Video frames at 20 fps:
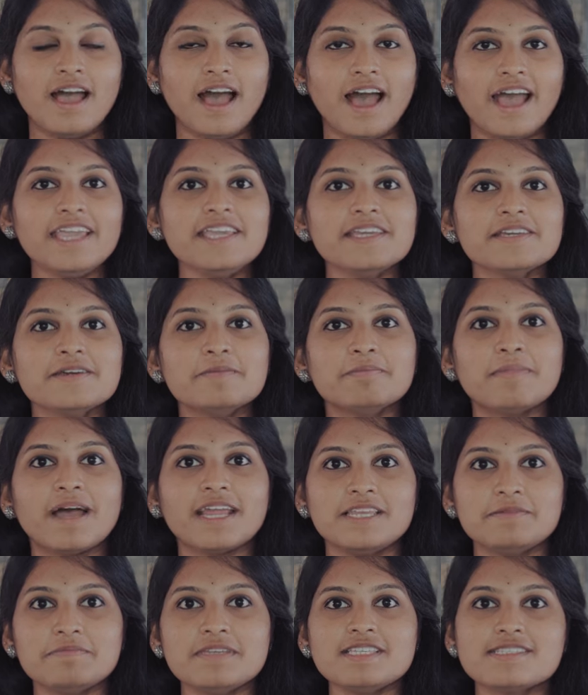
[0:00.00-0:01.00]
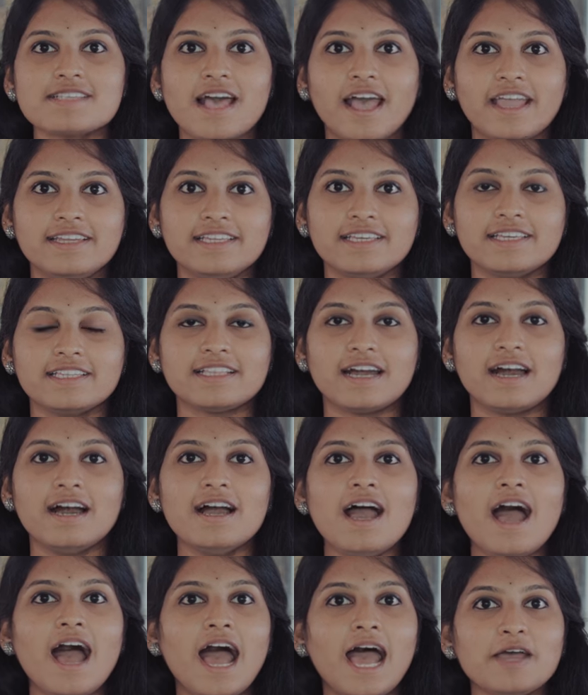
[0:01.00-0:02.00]
Hi, my name is Sai Nikitha.
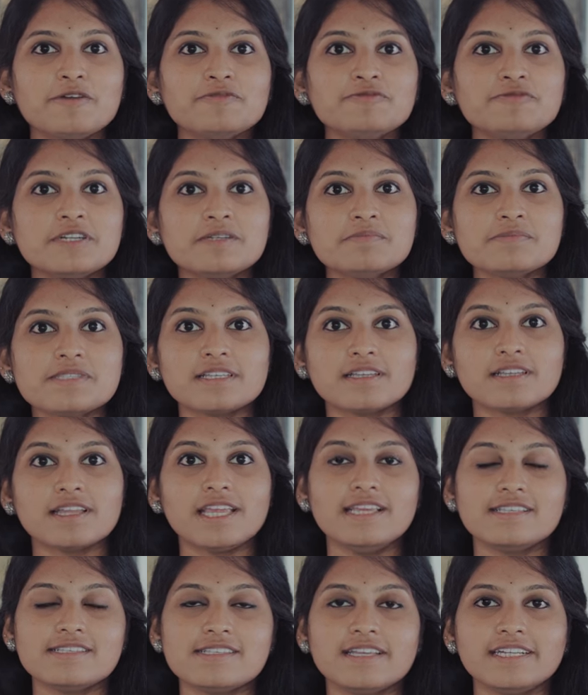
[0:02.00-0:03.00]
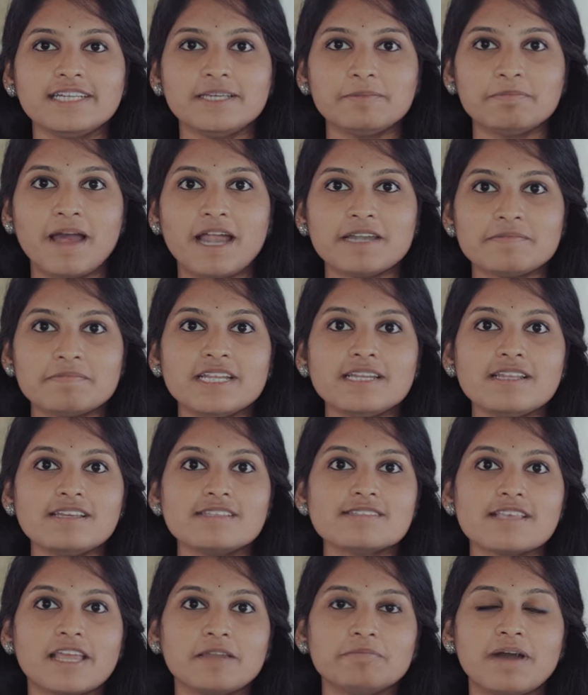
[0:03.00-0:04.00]
I am from ECE department
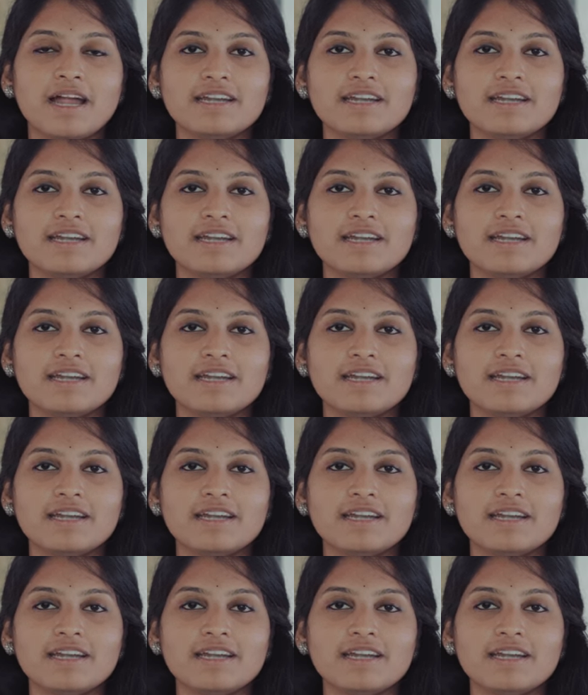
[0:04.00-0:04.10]
in St.